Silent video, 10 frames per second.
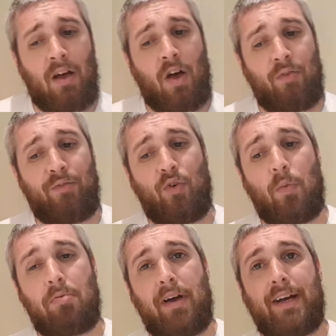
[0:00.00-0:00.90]
On full
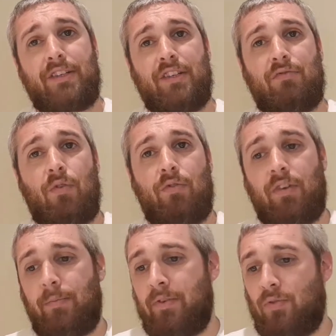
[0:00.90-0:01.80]
price, it's
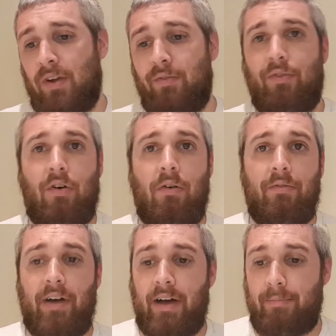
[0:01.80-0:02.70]
roughly between £4 and
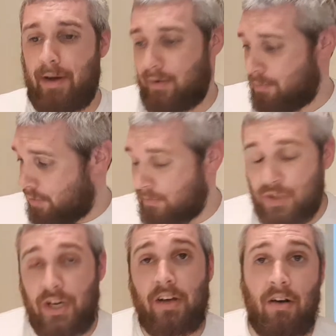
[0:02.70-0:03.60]
£5. But
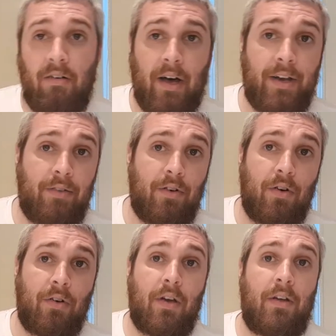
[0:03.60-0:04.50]
check online, have a
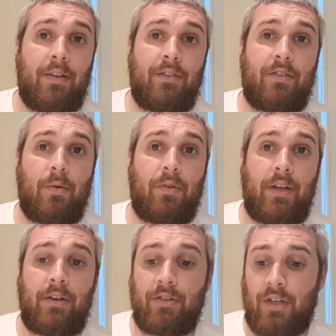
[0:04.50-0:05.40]
look, see what
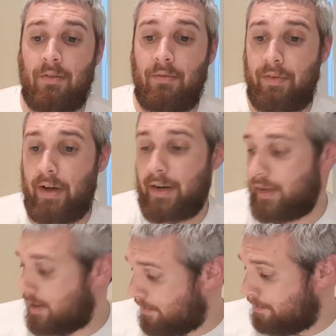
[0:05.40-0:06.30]
deals you can
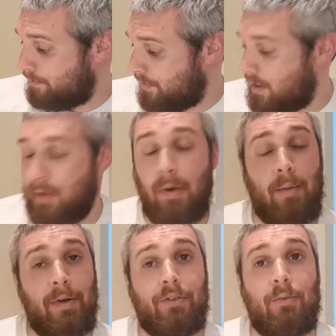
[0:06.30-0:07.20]
find. You
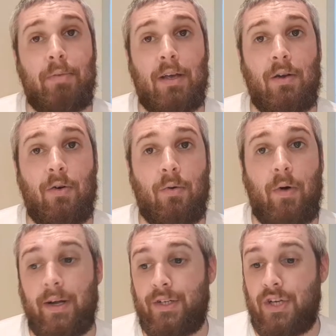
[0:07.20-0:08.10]
might be able to pick it up
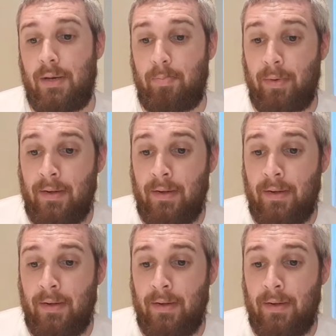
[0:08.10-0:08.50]
quite cheap.